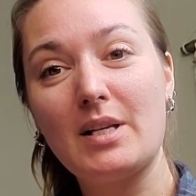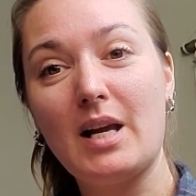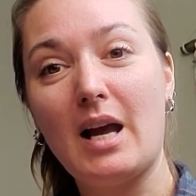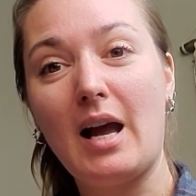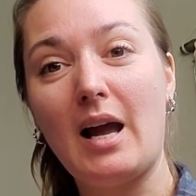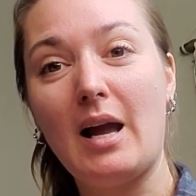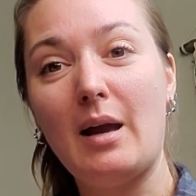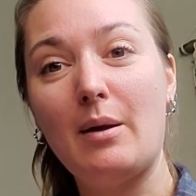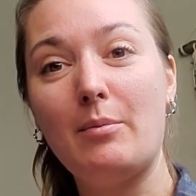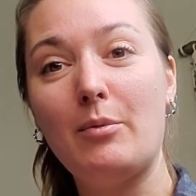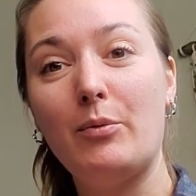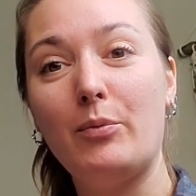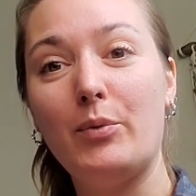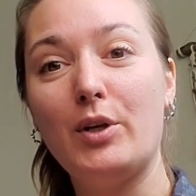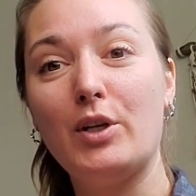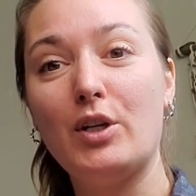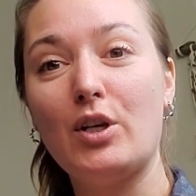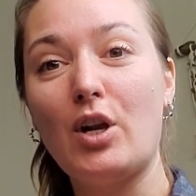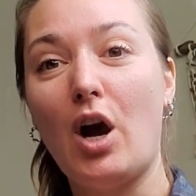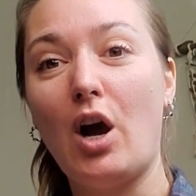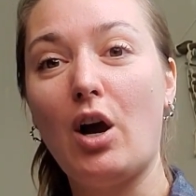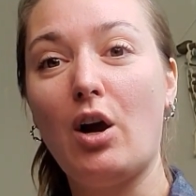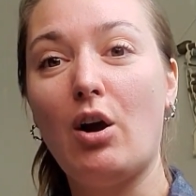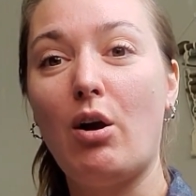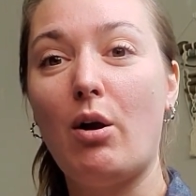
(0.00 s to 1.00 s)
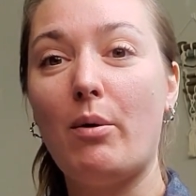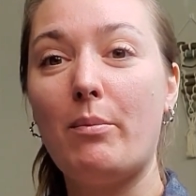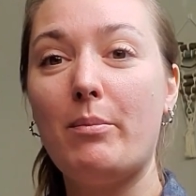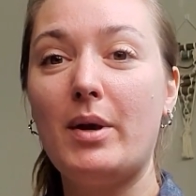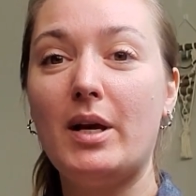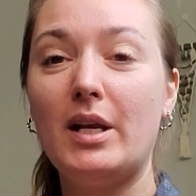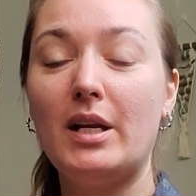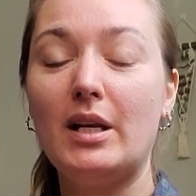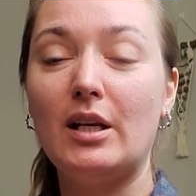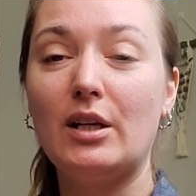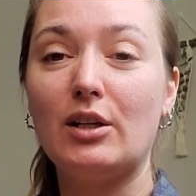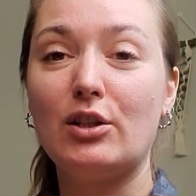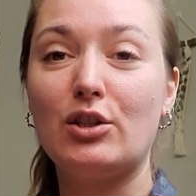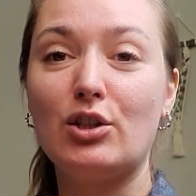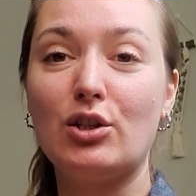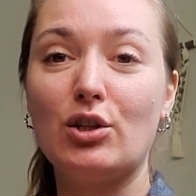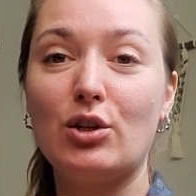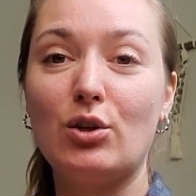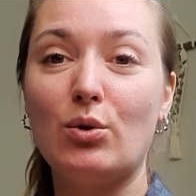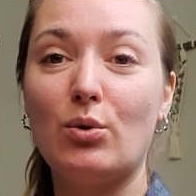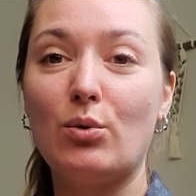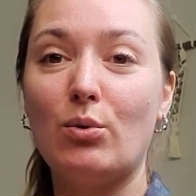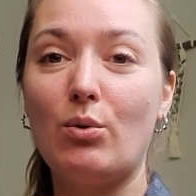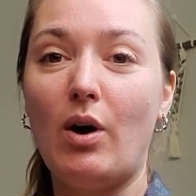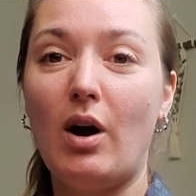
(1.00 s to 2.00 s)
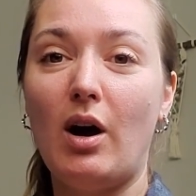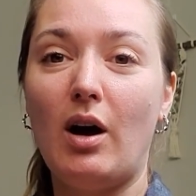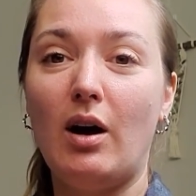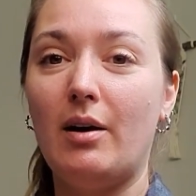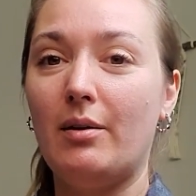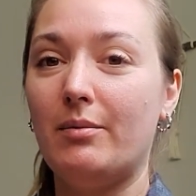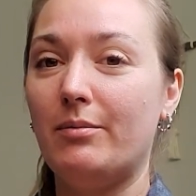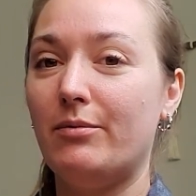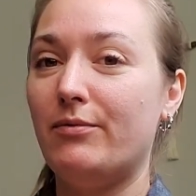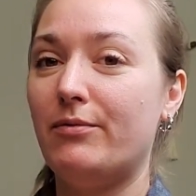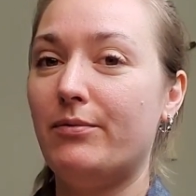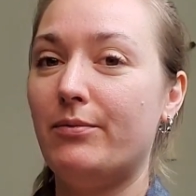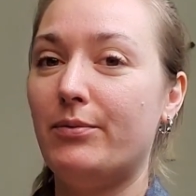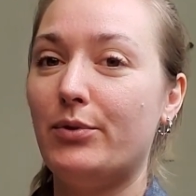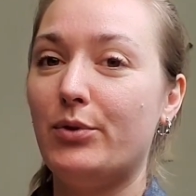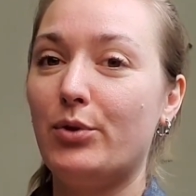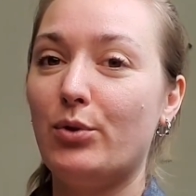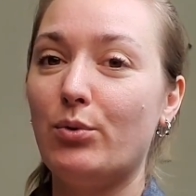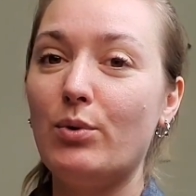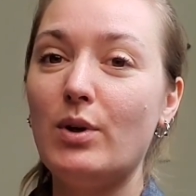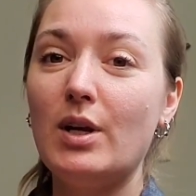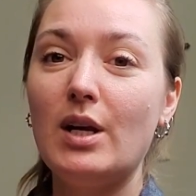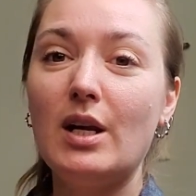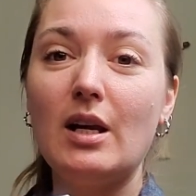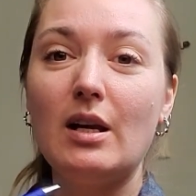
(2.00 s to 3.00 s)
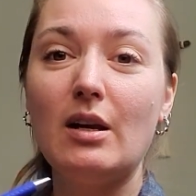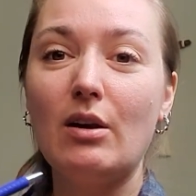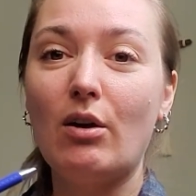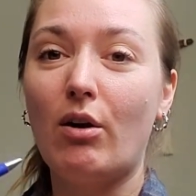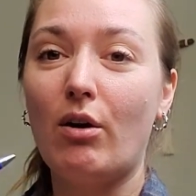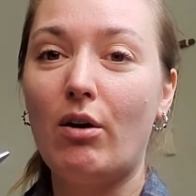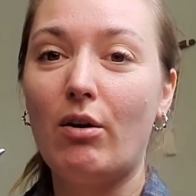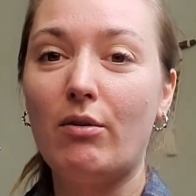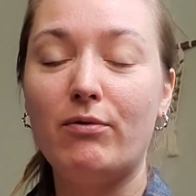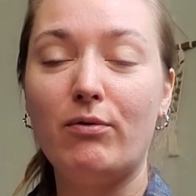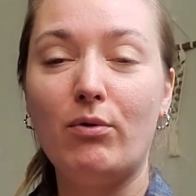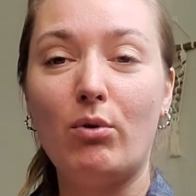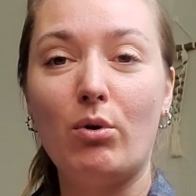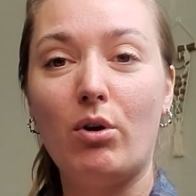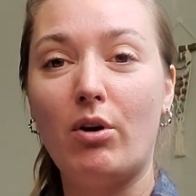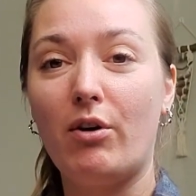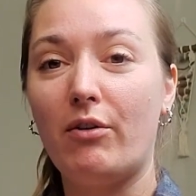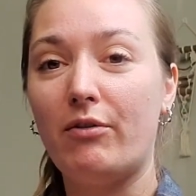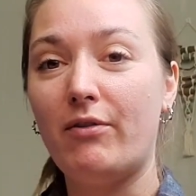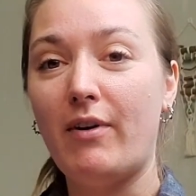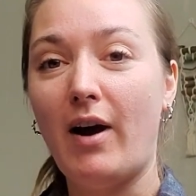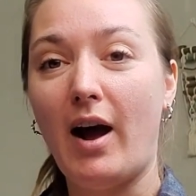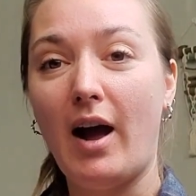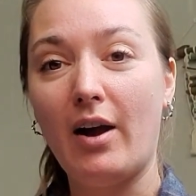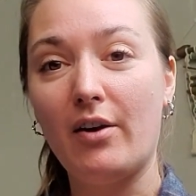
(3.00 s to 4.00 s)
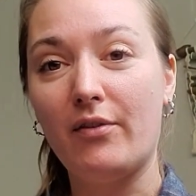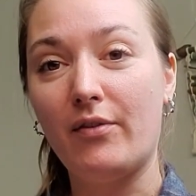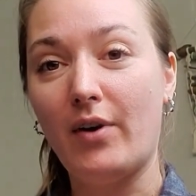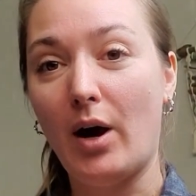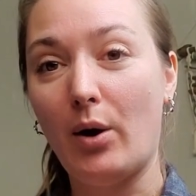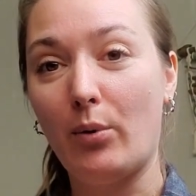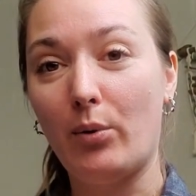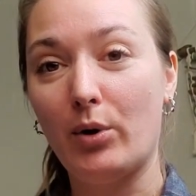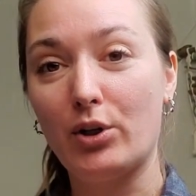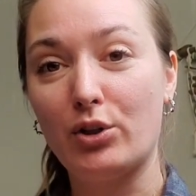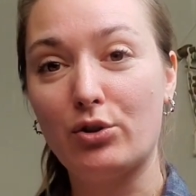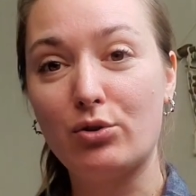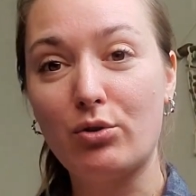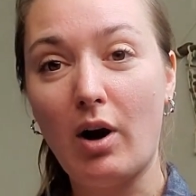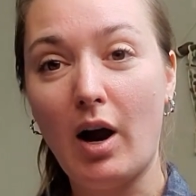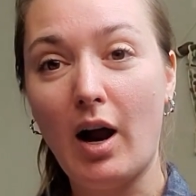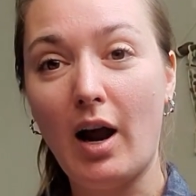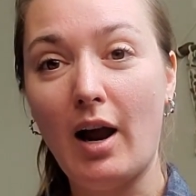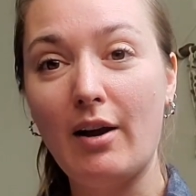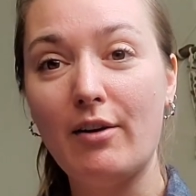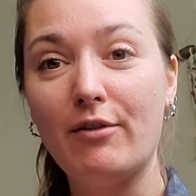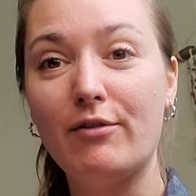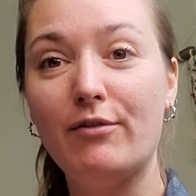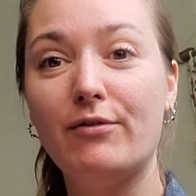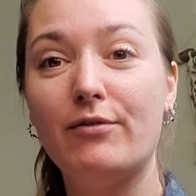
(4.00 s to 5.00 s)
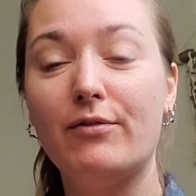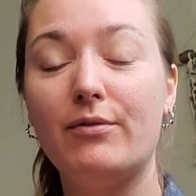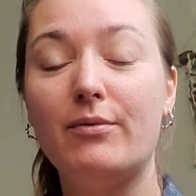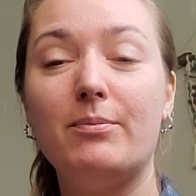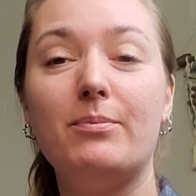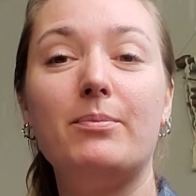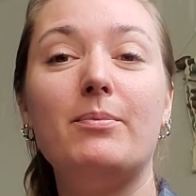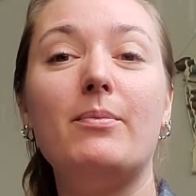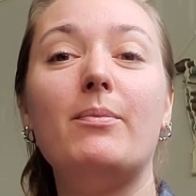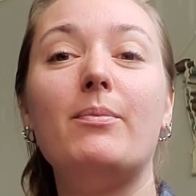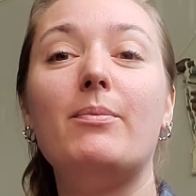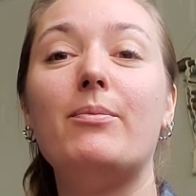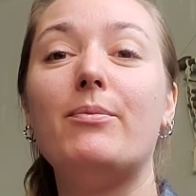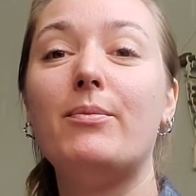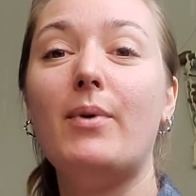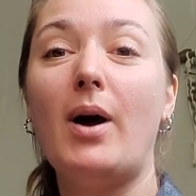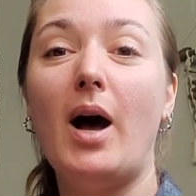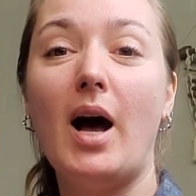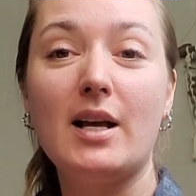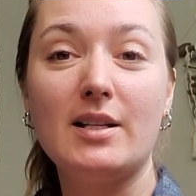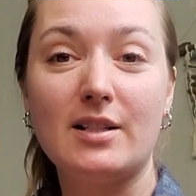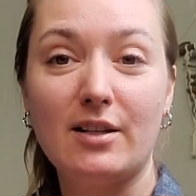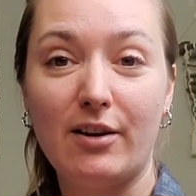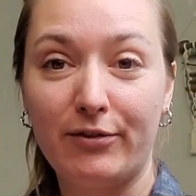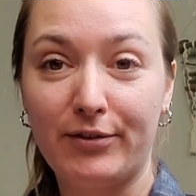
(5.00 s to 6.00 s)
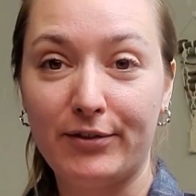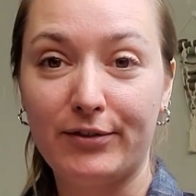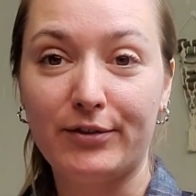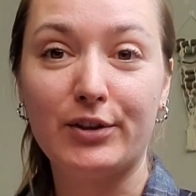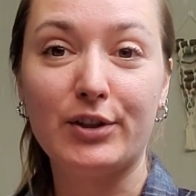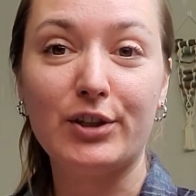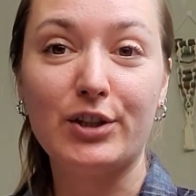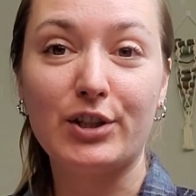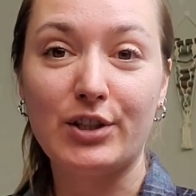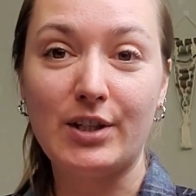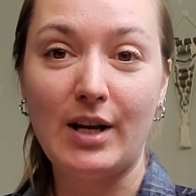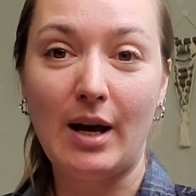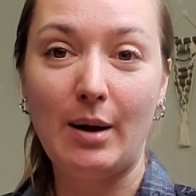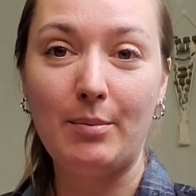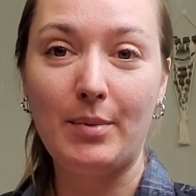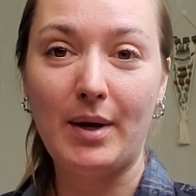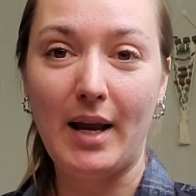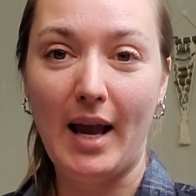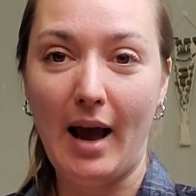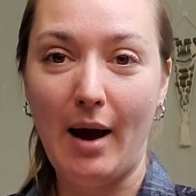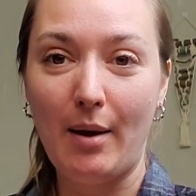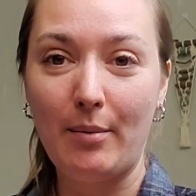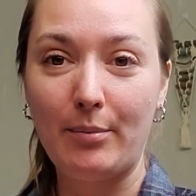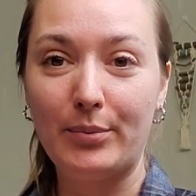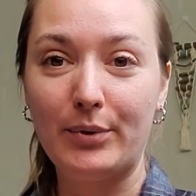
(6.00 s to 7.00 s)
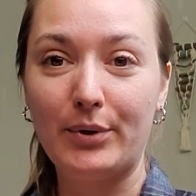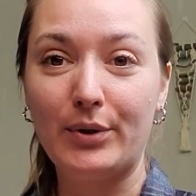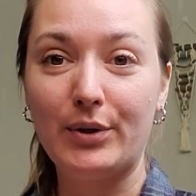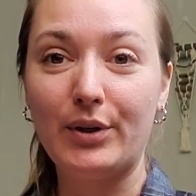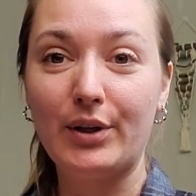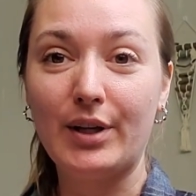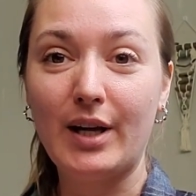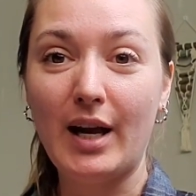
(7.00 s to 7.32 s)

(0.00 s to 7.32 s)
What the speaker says: time, we're not committing to a 3 or 4 or 5 hour drive as a first-time camper.